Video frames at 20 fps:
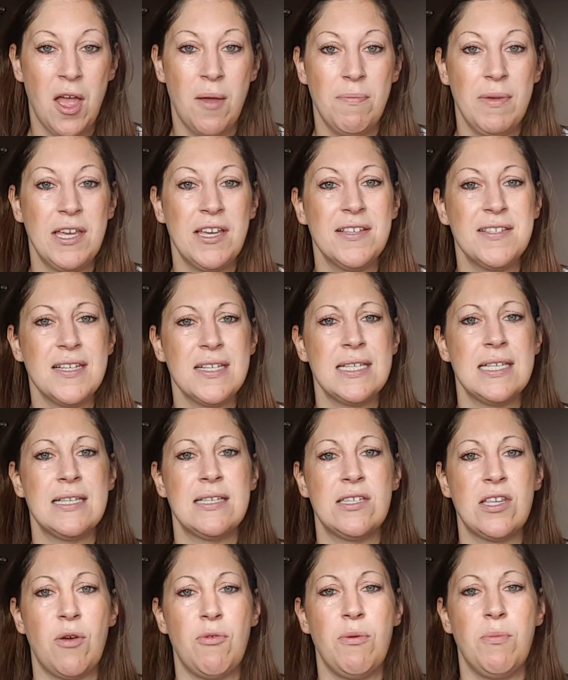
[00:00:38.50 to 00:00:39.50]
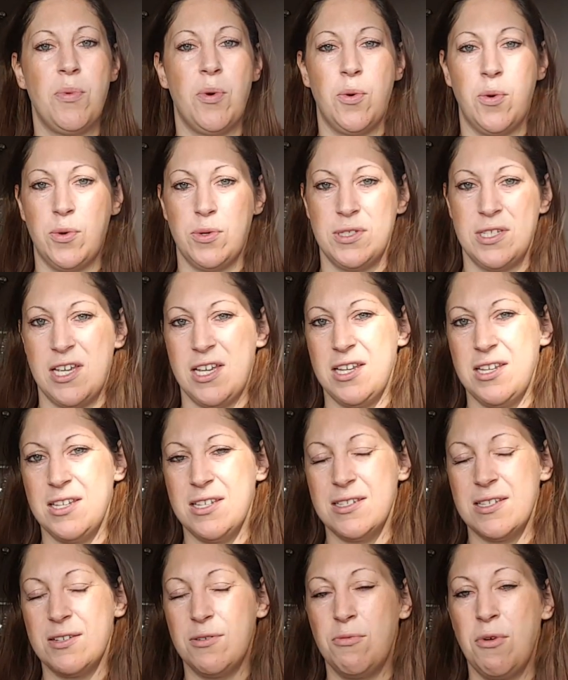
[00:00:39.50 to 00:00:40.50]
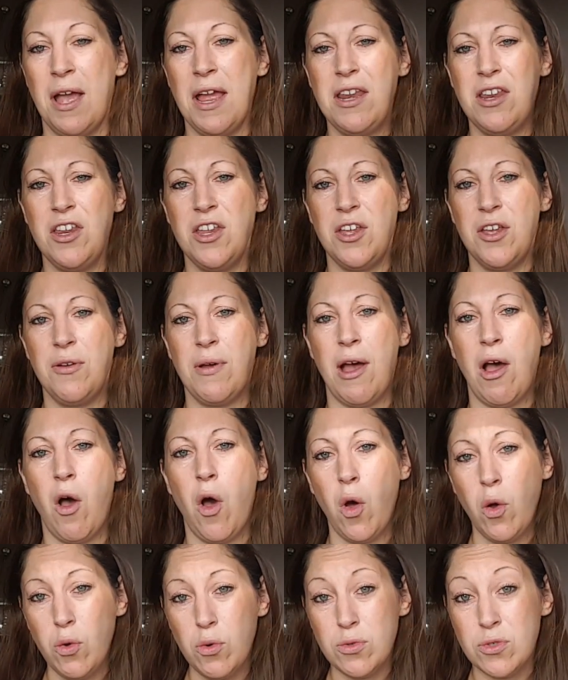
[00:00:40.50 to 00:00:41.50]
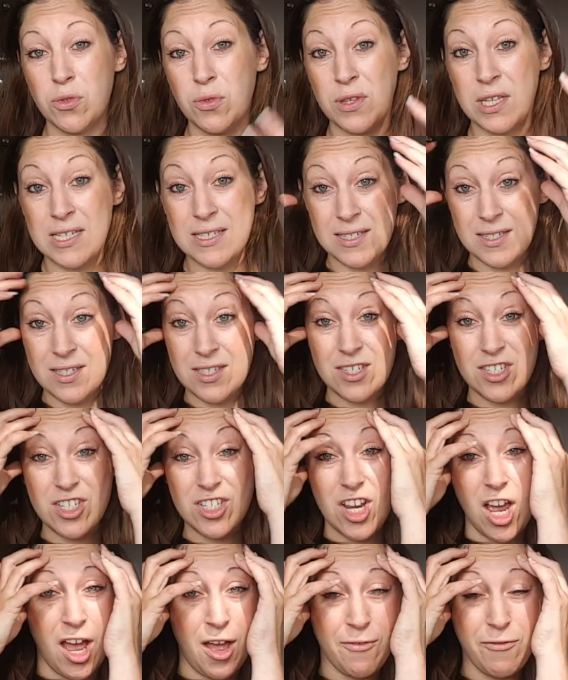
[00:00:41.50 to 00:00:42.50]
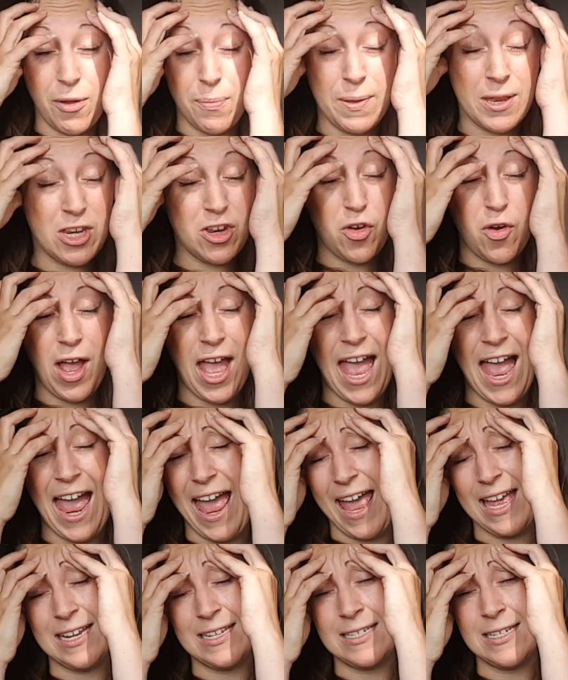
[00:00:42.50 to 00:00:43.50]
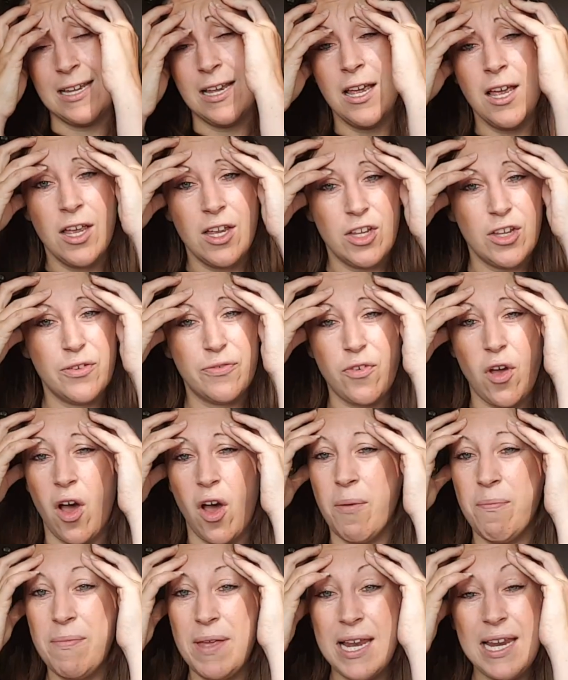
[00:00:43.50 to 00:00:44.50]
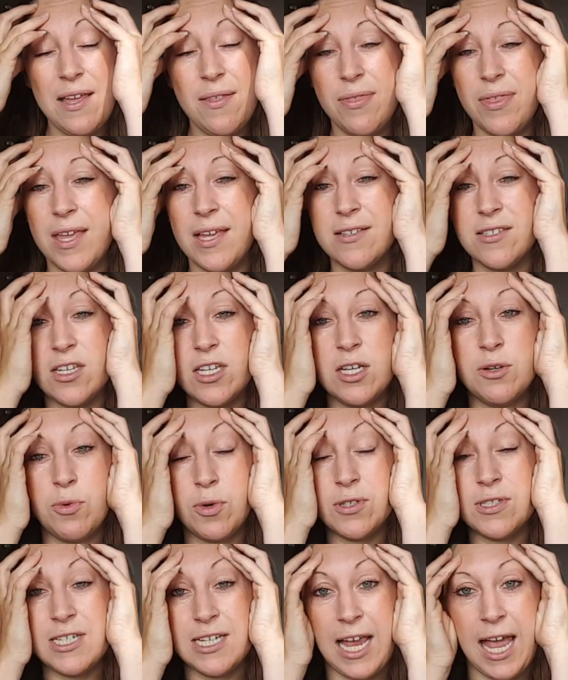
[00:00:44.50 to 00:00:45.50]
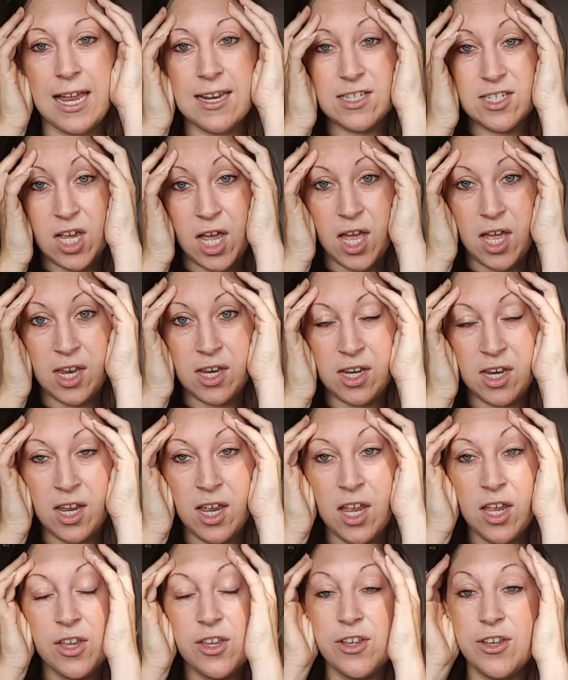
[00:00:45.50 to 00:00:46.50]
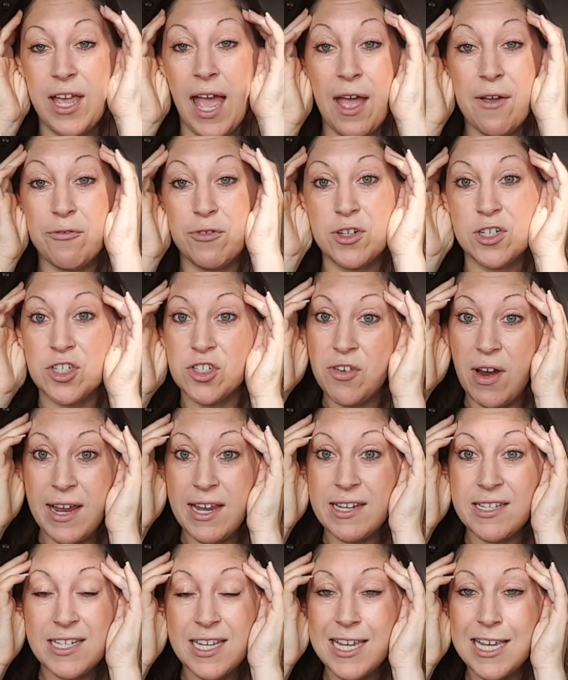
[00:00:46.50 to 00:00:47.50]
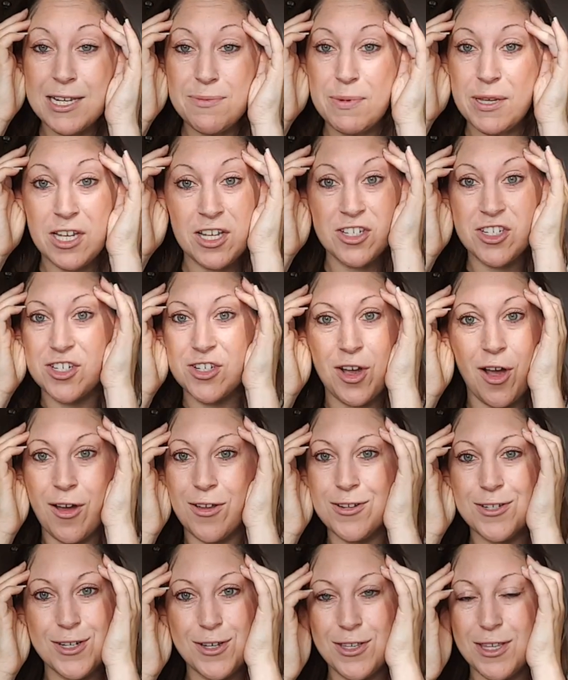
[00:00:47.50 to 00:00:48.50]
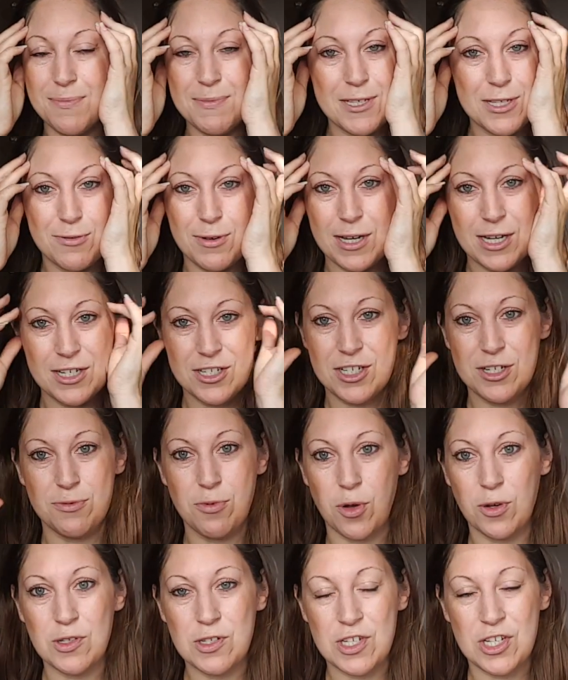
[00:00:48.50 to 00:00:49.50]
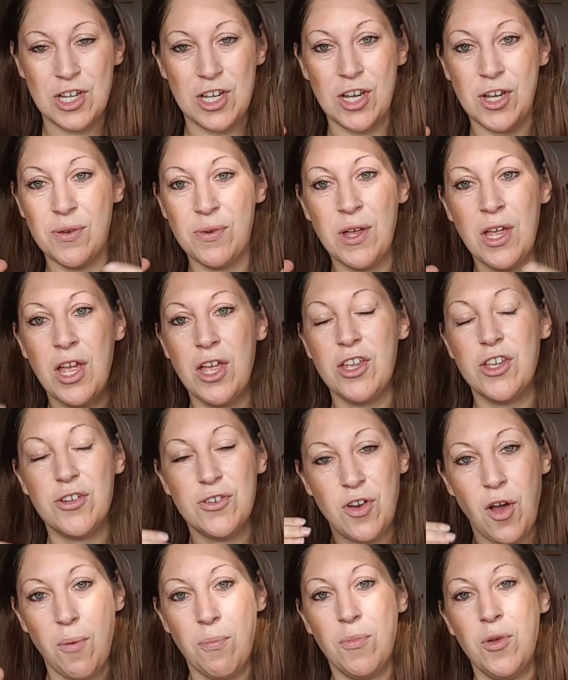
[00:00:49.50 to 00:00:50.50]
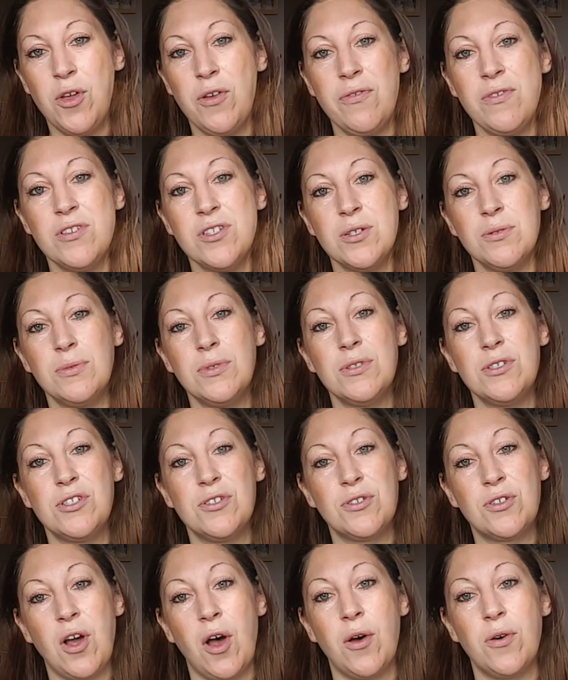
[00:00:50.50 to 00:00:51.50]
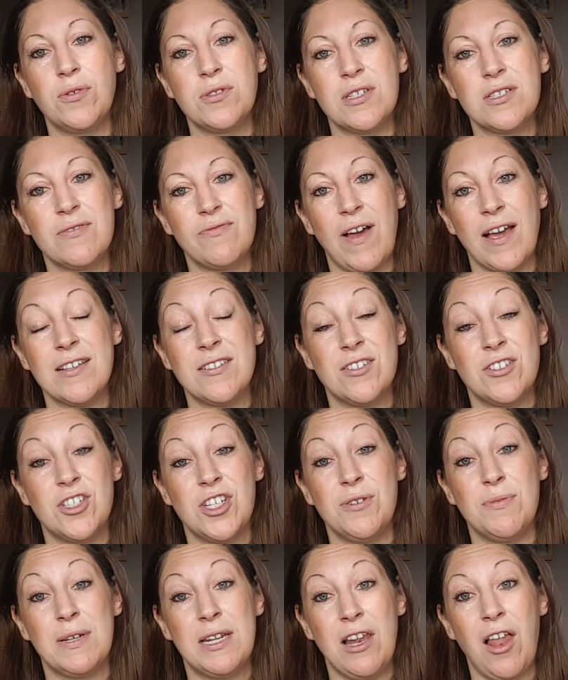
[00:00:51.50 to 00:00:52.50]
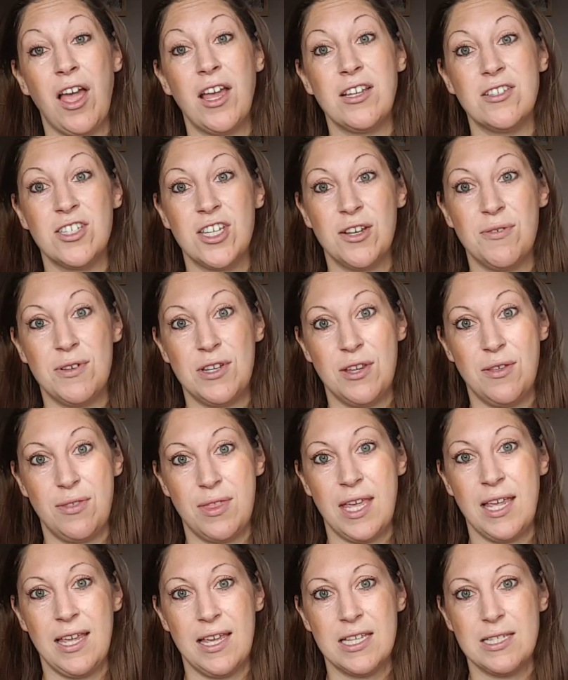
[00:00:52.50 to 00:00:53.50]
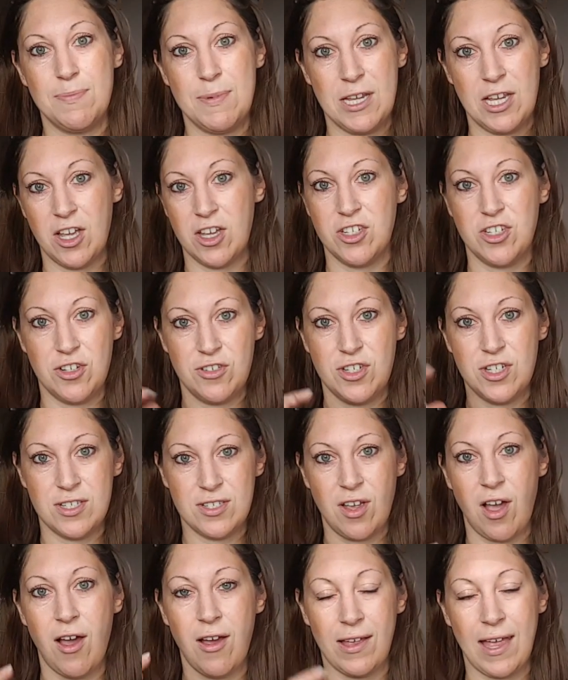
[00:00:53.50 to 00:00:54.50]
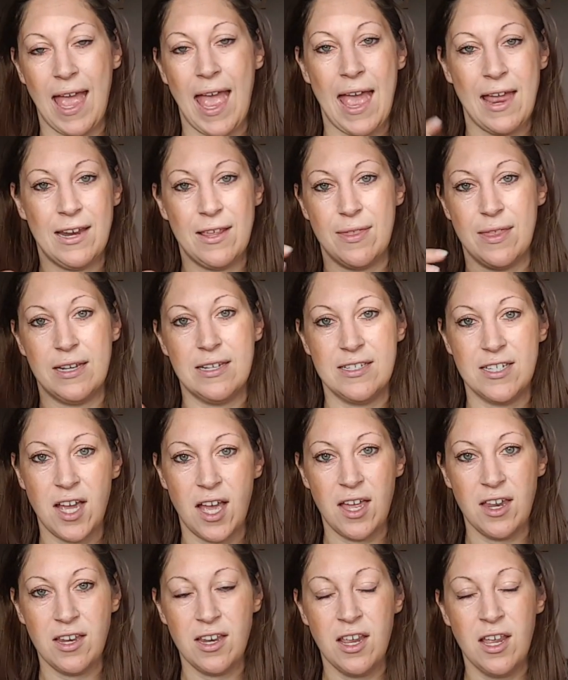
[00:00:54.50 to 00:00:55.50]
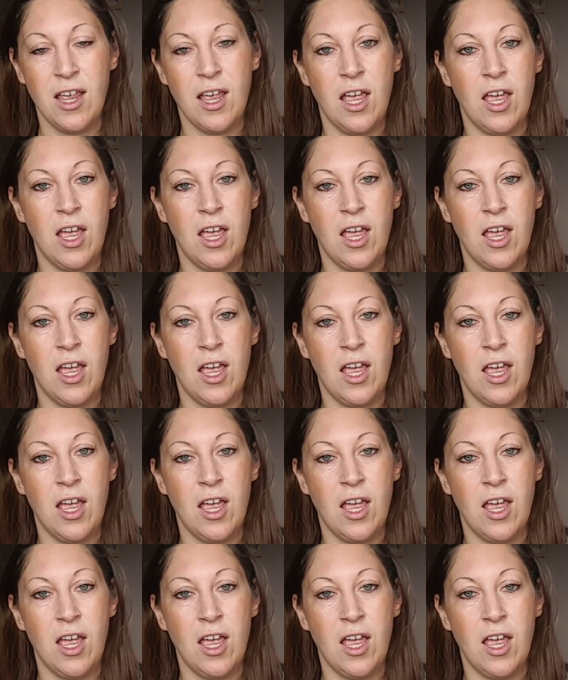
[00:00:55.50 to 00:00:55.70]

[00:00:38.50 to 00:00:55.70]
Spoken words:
Because this is so important. When you hold all this stuff up in your head, you've got a million things that you want to get done, you get frustrated because you can't do them as quick as you want to, you're not moving towards your goals as fast as you would like to, and you think it's because you just can't get anything done.